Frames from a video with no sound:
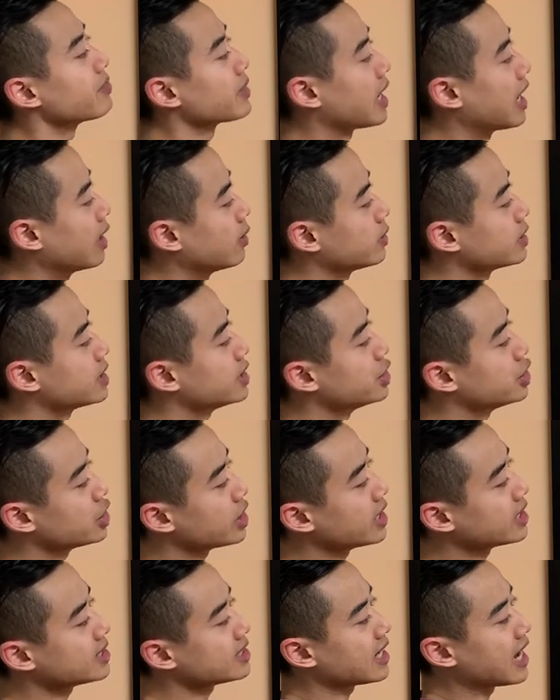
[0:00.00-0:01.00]
I would
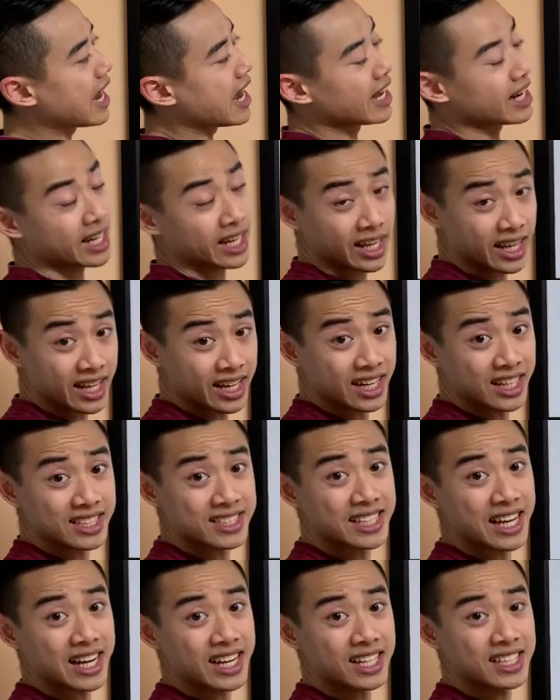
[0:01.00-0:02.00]
suggest adding in a
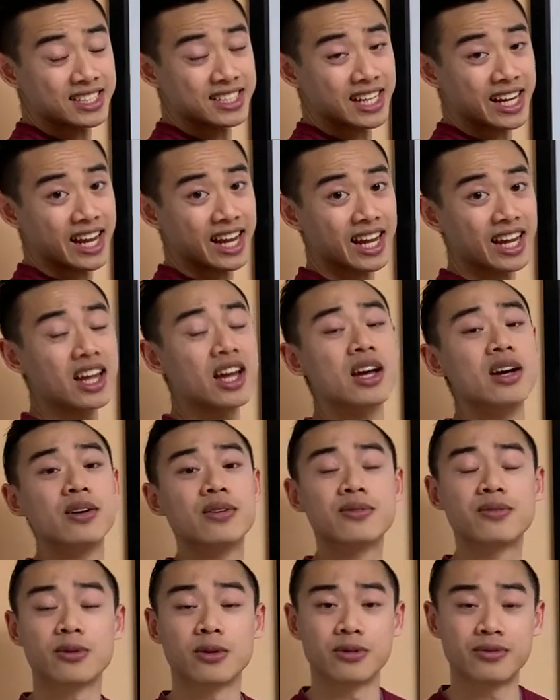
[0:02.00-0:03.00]
second day
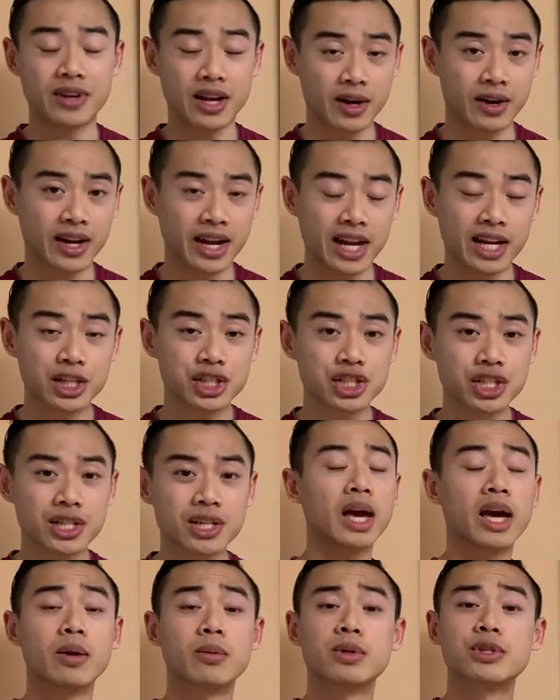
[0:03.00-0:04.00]
for variation
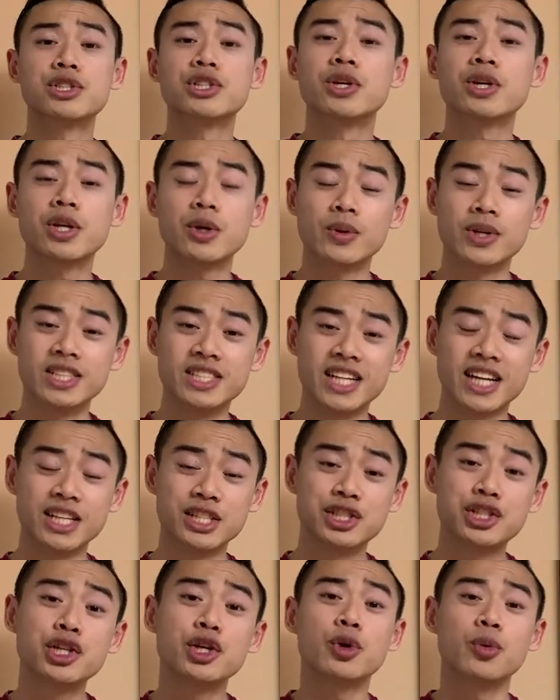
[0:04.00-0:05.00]
and we'll show you a day
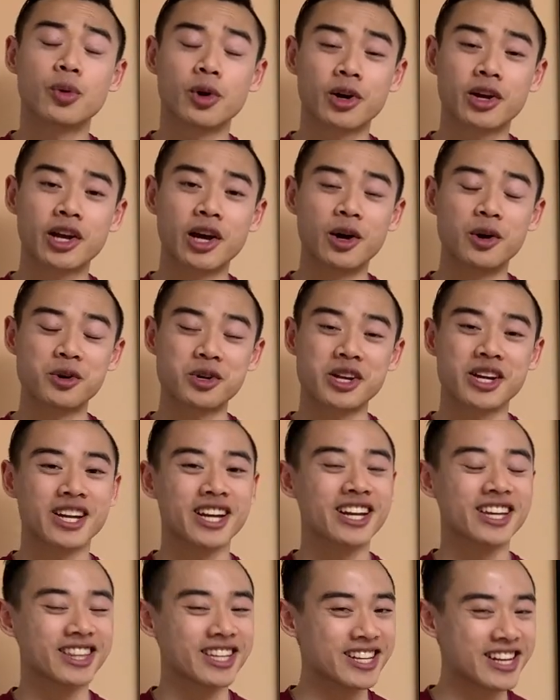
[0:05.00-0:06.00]
two workout
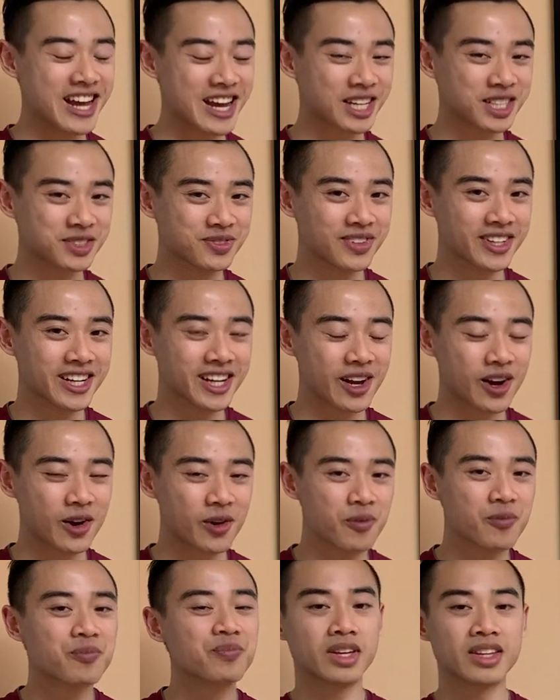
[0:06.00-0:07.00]
in the next video.
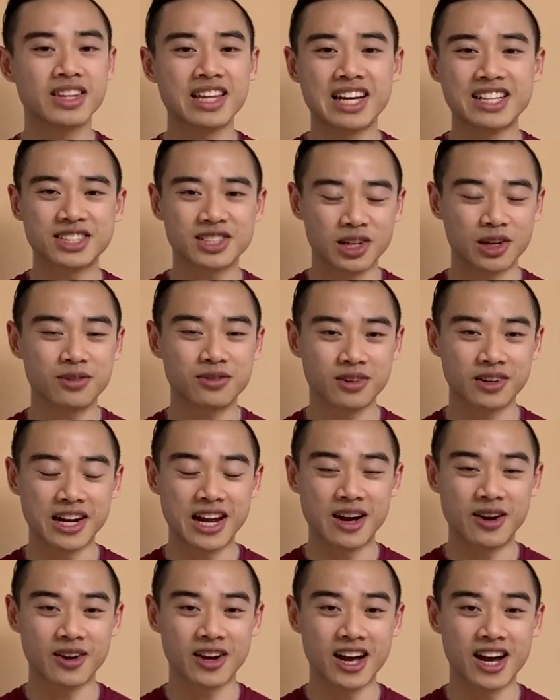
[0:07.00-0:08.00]
That's all for
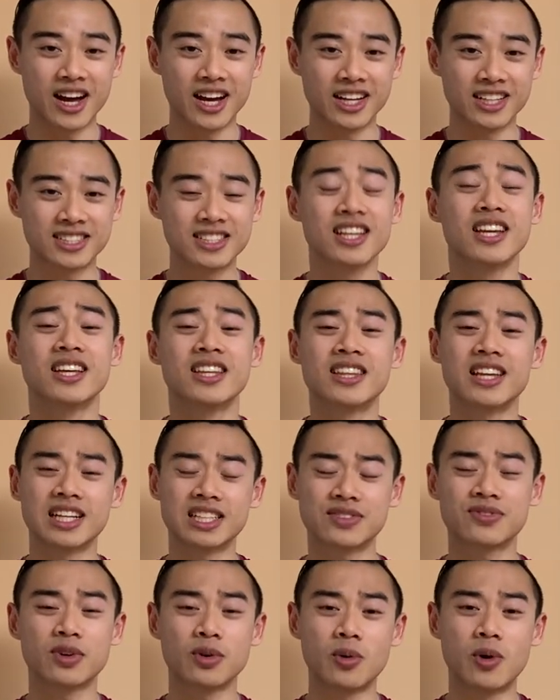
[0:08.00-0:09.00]
now, guys. Thanks
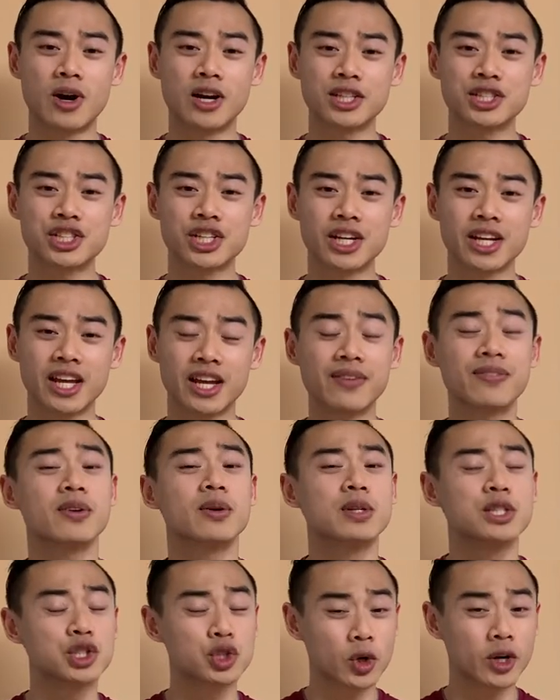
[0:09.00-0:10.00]
for watching. If you
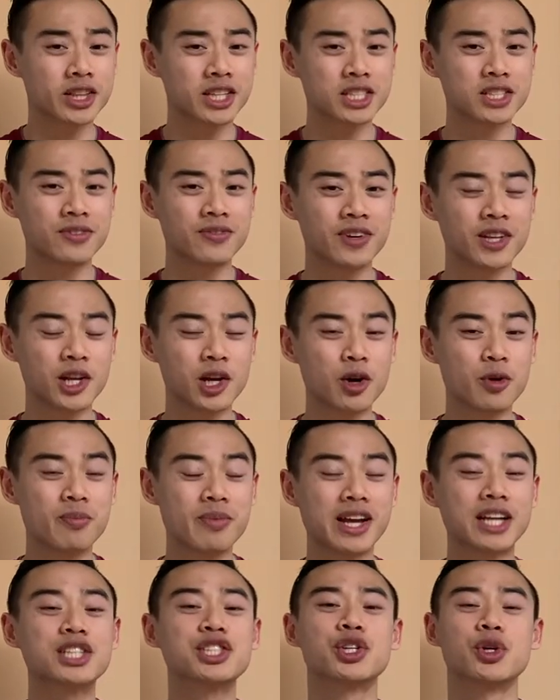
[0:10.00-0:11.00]
enjoyed this video,
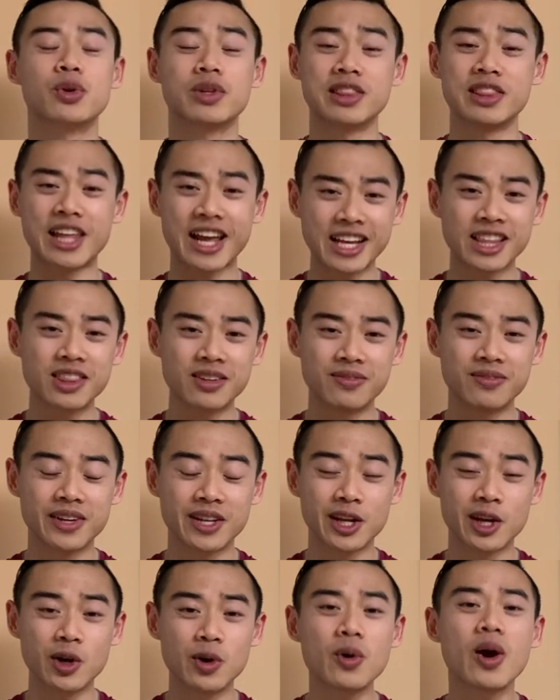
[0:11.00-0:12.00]
make sure you like the
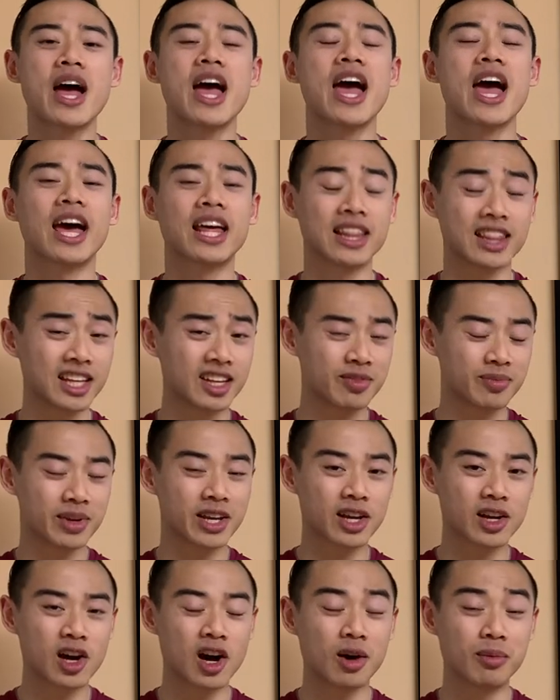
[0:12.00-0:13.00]
video and leave me
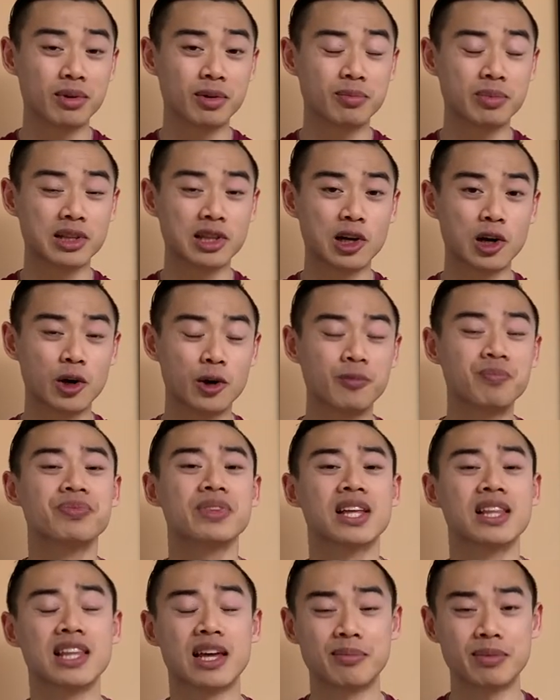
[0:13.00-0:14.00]
a comment below.
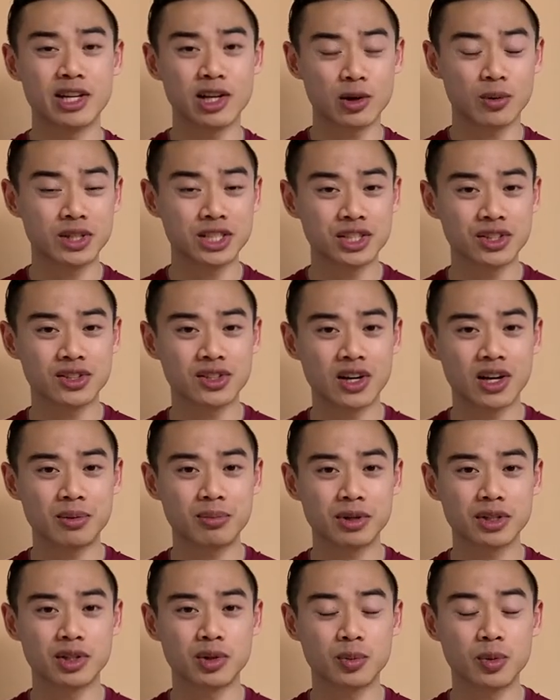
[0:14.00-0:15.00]
Let me know what you thought
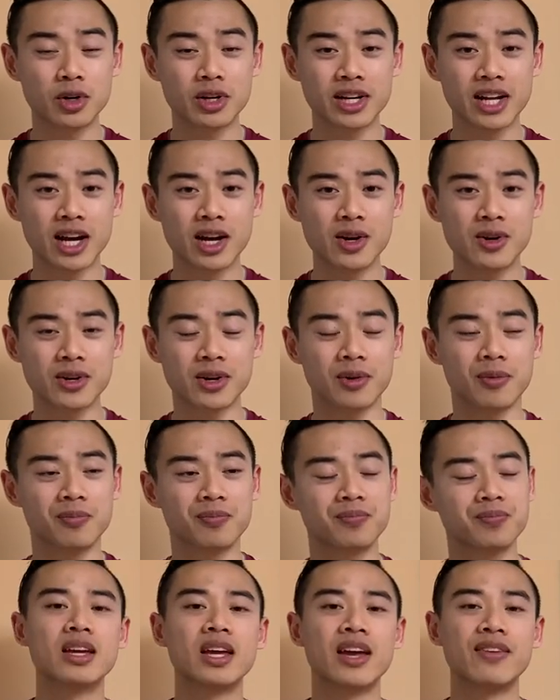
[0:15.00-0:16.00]
about the workout.
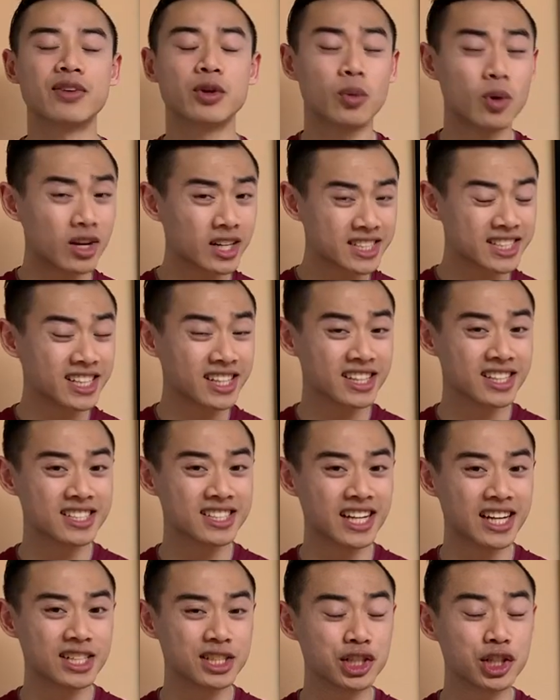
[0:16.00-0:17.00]
If you want to see the
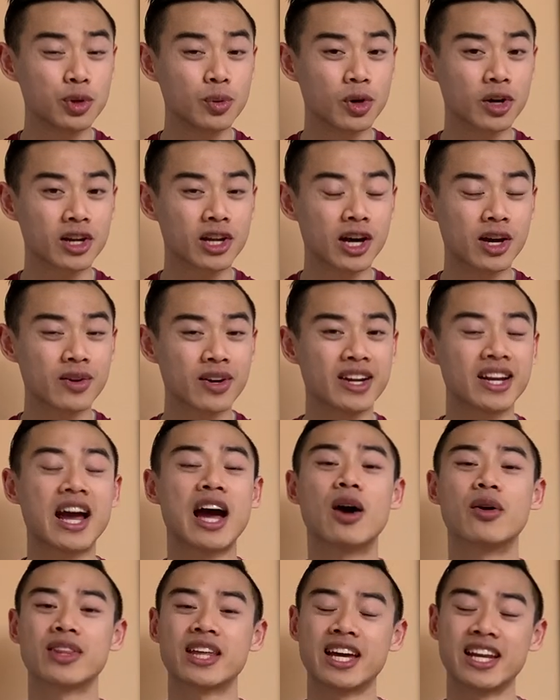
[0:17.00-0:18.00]
day two workout and
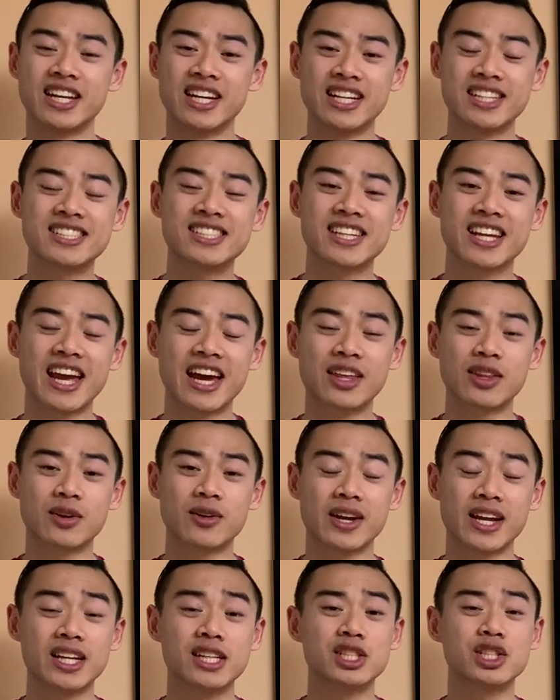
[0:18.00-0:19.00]
how that knits together
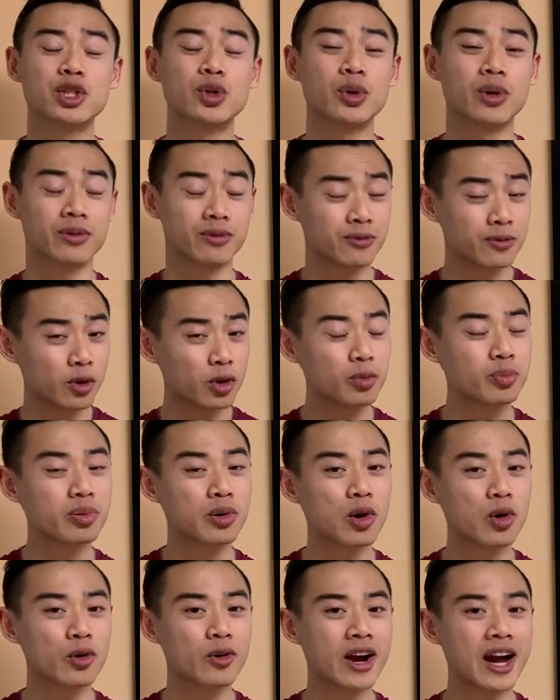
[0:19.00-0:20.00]
into a full
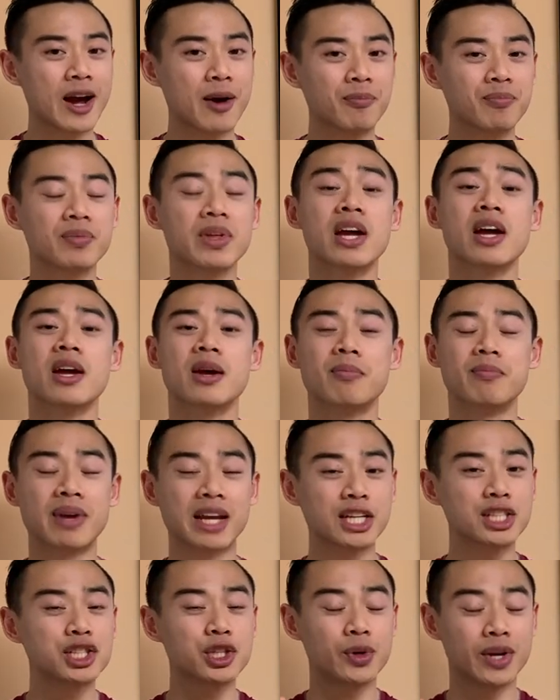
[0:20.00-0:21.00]
program,
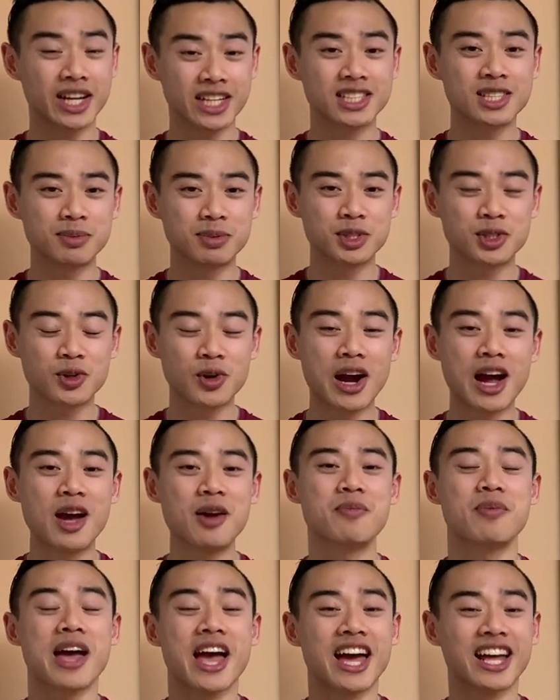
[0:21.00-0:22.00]
make sure you hit
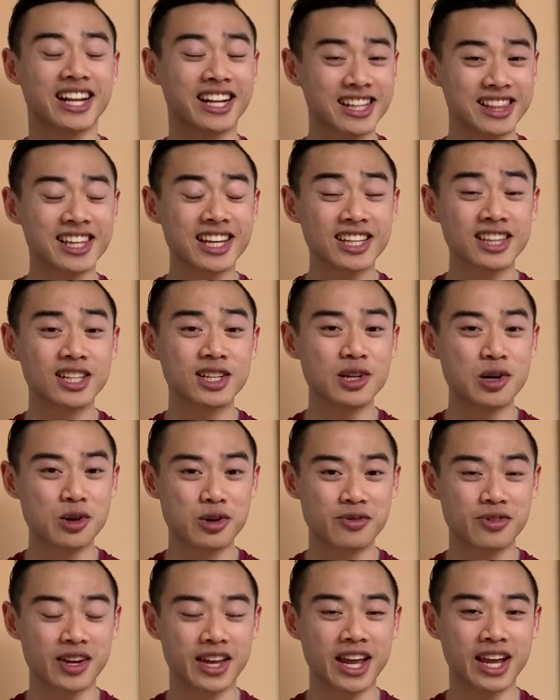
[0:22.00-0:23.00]
subscribe and click the
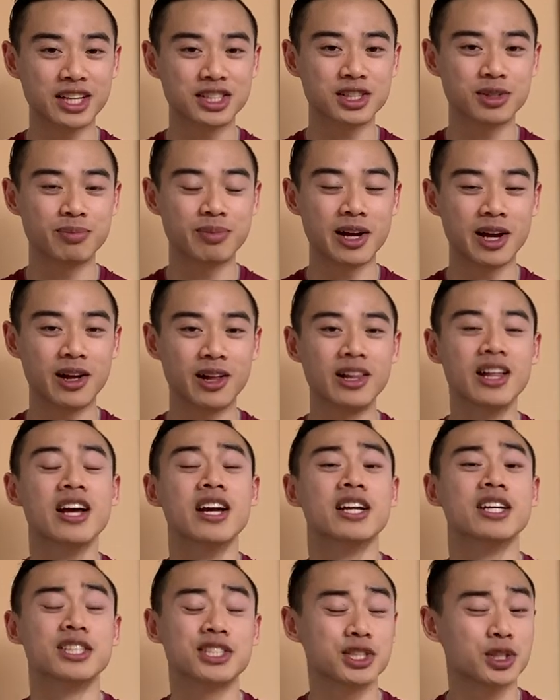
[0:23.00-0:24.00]
notification bell
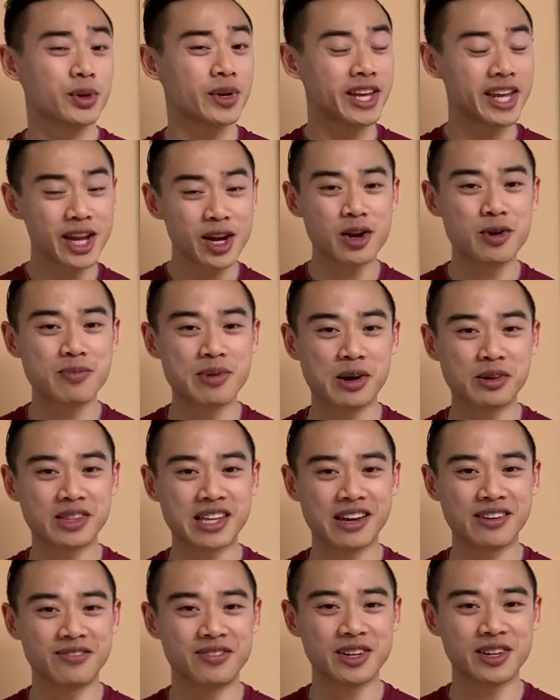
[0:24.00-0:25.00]
so you hear about
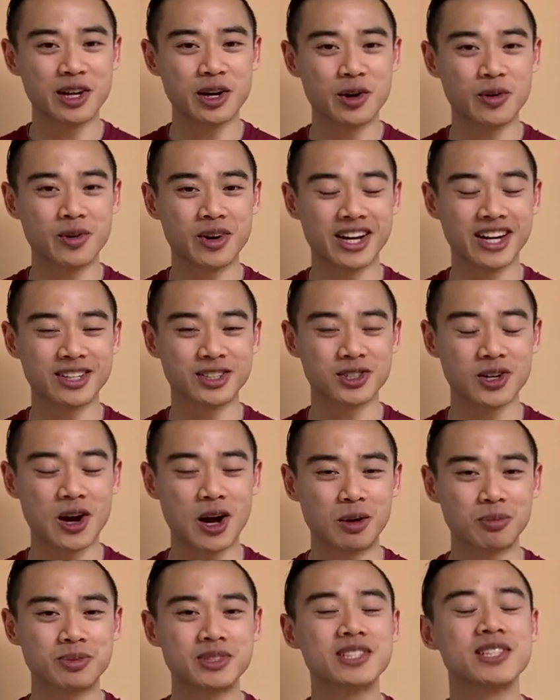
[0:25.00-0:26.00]
that video when it
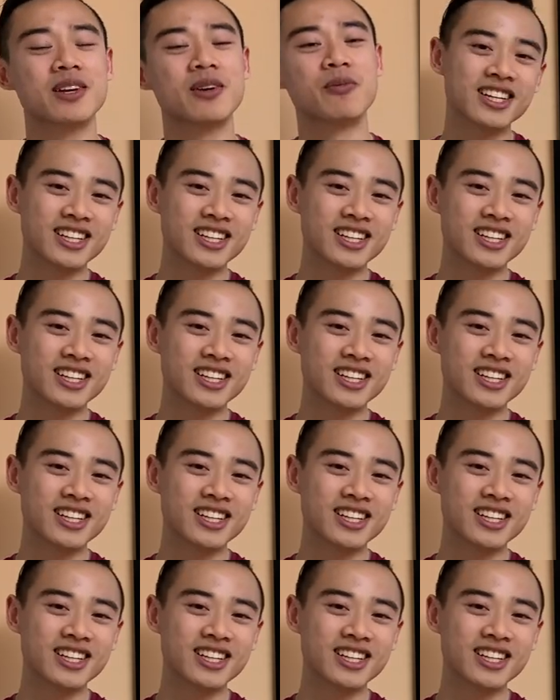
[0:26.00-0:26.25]
drops.